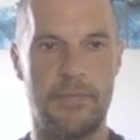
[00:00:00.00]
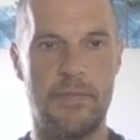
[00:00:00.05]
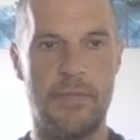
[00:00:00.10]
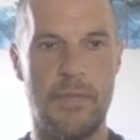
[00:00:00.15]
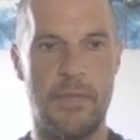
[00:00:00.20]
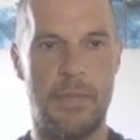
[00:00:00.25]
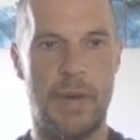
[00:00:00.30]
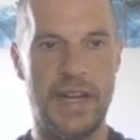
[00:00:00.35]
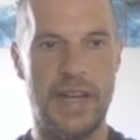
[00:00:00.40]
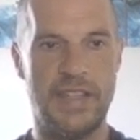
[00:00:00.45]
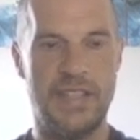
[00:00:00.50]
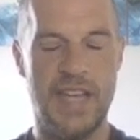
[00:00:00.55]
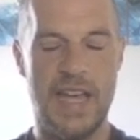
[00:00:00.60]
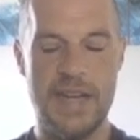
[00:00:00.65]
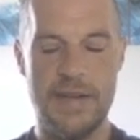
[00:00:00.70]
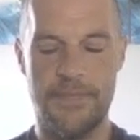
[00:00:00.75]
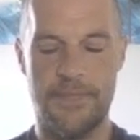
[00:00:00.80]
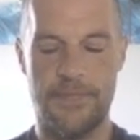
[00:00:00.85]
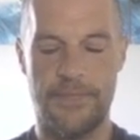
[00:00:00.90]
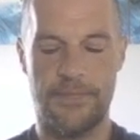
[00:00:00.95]
by
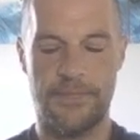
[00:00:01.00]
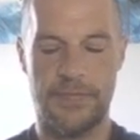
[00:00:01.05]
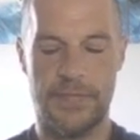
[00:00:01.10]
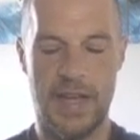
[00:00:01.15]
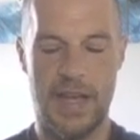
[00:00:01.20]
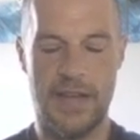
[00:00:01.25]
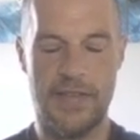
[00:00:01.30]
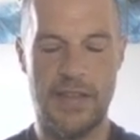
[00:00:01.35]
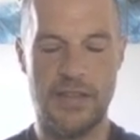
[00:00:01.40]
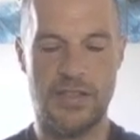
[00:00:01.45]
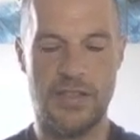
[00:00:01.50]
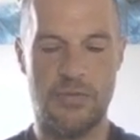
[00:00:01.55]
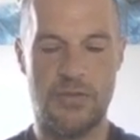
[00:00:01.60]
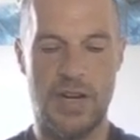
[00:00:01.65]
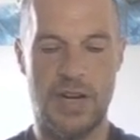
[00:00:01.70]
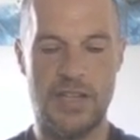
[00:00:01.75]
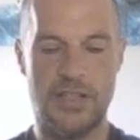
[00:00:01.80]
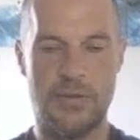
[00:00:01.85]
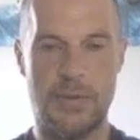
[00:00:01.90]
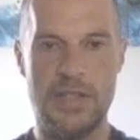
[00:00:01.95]
10 and then
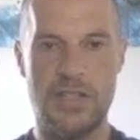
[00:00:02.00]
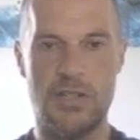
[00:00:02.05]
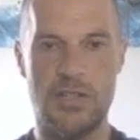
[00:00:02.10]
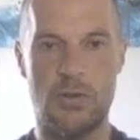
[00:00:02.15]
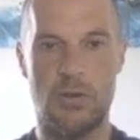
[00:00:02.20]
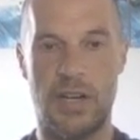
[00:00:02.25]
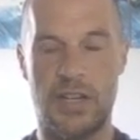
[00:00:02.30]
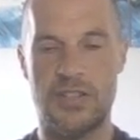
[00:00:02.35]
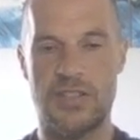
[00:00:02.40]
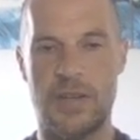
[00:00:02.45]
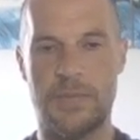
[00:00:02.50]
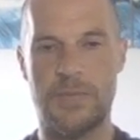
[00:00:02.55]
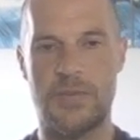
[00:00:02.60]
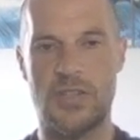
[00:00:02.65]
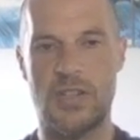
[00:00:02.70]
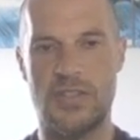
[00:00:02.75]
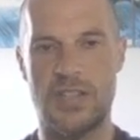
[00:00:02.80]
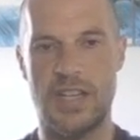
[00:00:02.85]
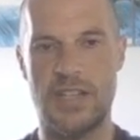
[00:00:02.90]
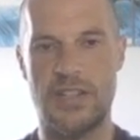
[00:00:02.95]
subtract 20. Or I could
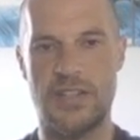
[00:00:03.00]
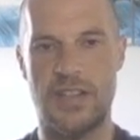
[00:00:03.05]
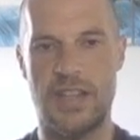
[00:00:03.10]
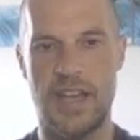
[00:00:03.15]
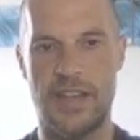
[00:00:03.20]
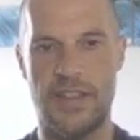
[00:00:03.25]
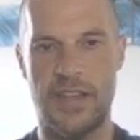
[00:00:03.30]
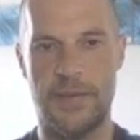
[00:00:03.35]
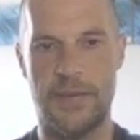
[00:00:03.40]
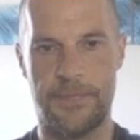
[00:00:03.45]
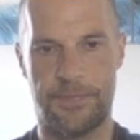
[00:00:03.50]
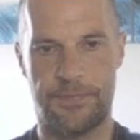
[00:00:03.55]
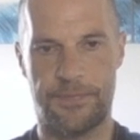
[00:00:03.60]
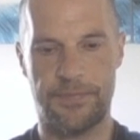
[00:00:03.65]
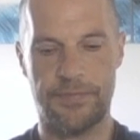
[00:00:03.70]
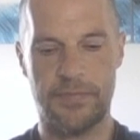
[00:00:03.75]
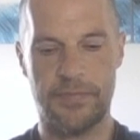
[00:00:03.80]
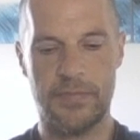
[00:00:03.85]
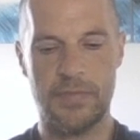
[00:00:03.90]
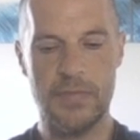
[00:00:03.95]
substitute it into the other
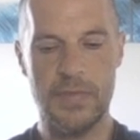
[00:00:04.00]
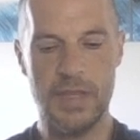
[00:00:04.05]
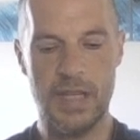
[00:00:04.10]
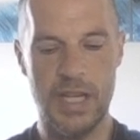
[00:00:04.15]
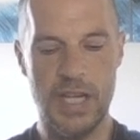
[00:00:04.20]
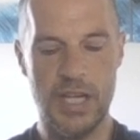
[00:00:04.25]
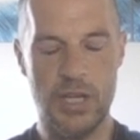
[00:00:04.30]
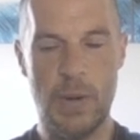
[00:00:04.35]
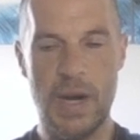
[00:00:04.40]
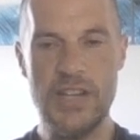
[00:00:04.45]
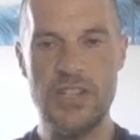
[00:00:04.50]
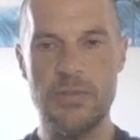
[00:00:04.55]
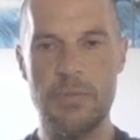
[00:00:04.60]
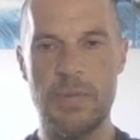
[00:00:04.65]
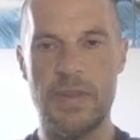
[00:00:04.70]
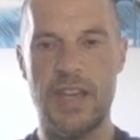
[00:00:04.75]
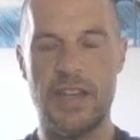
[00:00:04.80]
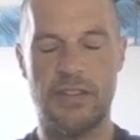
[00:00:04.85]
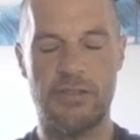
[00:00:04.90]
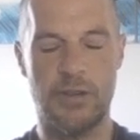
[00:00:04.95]
equation, but
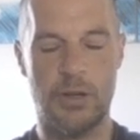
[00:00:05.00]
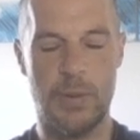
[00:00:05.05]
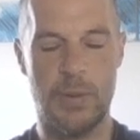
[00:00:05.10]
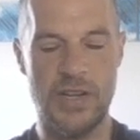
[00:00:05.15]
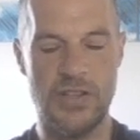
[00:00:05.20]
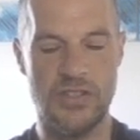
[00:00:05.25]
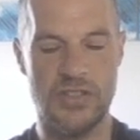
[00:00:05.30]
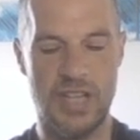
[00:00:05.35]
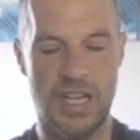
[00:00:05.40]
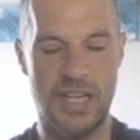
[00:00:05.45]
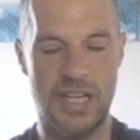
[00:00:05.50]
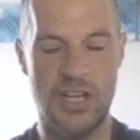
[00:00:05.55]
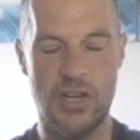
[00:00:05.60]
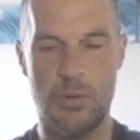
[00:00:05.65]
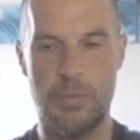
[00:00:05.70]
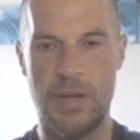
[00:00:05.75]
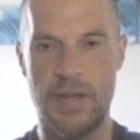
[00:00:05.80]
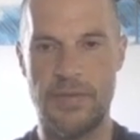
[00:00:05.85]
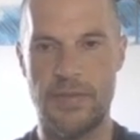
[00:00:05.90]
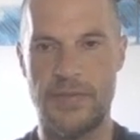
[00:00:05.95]
the other equation is a little
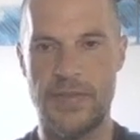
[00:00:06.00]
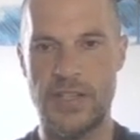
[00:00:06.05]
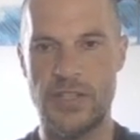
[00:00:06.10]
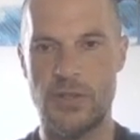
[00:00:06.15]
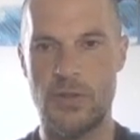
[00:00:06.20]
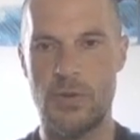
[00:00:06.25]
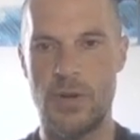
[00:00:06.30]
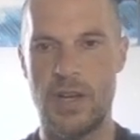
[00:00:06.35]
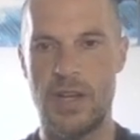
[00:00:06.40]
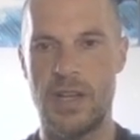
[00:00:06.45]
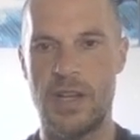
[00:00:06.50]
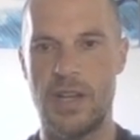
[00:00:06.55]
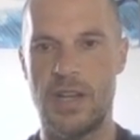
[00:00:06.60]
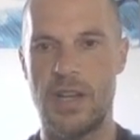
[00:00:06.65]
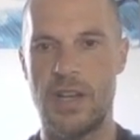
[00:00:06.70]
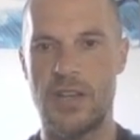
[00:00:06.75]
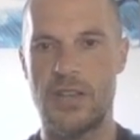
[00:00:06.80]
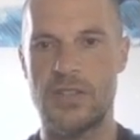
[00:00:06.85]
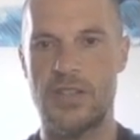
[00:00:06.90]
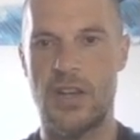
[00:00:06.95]
bit of a fiddle.
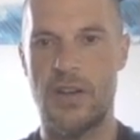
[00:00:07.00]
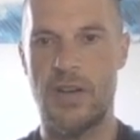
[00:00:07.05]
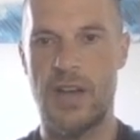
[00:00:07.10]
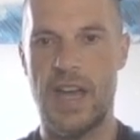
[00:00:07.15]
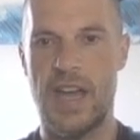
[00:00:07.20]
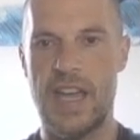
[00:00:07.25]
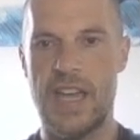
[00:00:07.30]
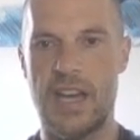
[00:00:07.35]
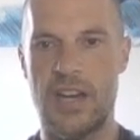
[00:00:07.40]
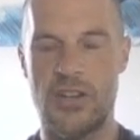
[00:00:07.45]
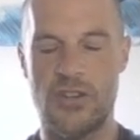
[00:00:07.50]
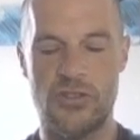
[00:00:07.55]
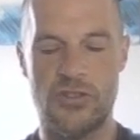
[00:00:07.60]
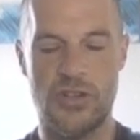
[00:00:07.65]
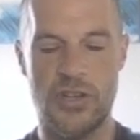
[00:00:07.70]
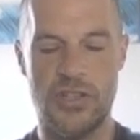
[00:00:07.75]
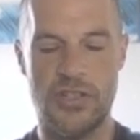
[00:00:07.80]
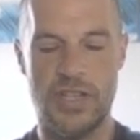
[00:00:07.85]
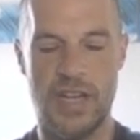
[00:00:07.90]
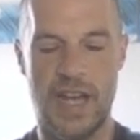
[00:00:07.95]
So
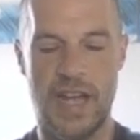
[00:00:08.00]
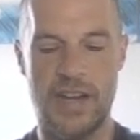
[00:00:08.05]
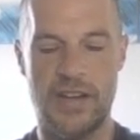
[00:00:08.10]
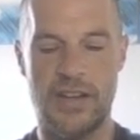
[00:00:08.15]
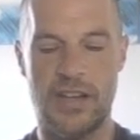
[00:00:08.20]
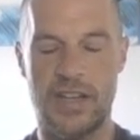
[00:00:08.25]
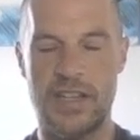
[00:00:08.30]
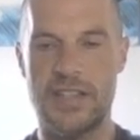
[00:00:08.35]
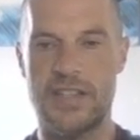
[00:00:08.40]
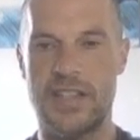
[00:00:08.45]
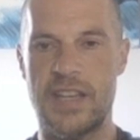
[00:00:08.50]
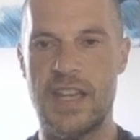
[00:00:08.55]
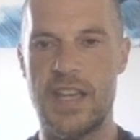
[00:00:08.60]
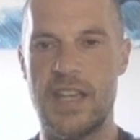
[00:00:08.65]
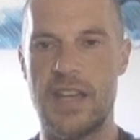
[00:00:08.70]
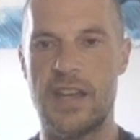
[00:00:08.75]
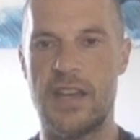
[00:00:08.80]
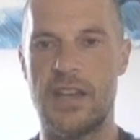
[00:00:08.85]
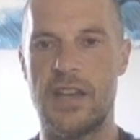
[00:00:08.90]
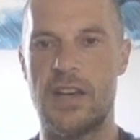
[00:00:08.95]
890
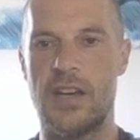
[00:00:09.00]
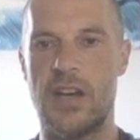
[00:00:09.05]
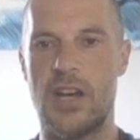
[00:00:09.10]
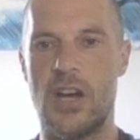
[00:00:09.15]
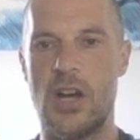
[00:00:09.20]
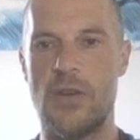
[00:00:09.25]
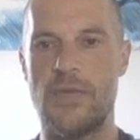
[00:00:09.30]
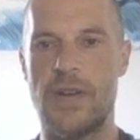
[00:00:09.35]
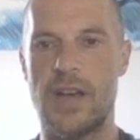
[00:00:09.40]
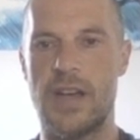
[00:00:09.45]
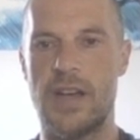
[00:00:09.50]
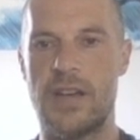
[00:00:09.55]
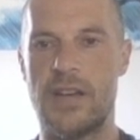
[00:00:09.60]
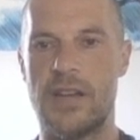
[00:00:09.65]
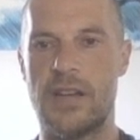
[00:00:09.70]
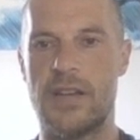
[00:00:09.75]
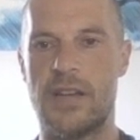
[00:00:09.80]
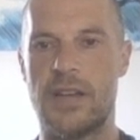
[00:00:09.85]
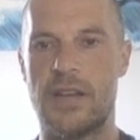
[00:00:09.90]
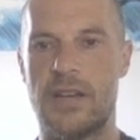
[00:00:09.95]
over
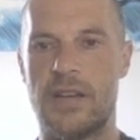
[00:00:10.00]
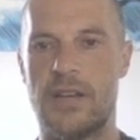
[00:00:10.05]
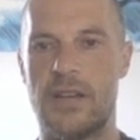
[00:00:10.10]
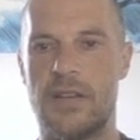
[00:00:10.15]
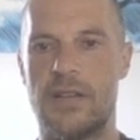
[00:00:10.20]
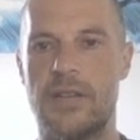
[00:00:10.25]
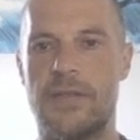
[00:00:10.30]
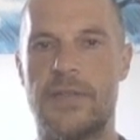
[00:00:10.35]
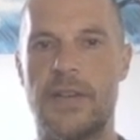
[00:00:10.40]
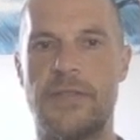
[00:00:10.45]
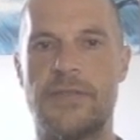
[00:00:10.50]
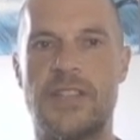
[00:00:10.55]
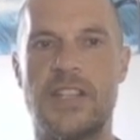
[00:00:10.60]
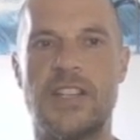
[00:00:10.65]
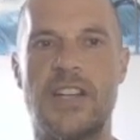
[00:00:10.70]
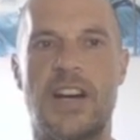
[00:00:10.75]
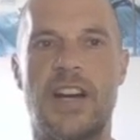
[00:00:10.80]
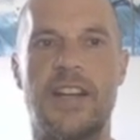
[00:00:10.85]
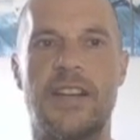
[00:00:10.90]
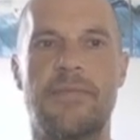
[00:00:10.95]

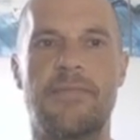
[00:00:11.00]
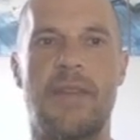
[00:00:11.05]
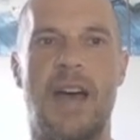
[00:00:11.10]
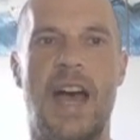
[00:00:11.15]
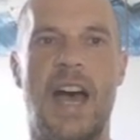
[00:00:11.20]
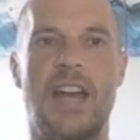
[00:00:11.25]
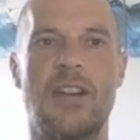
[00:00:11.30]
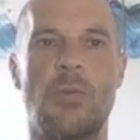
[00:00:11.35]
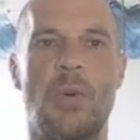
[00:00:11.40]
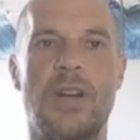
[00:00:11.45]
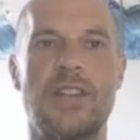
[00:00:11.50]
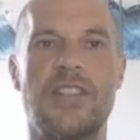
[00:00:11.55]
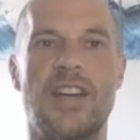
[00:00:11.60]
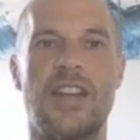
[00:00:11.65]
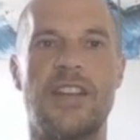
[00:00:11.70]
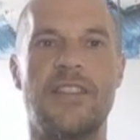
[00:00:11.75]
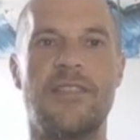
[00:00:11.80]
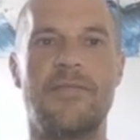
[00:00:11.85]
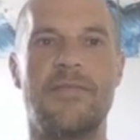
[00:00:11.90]
59. And we're done.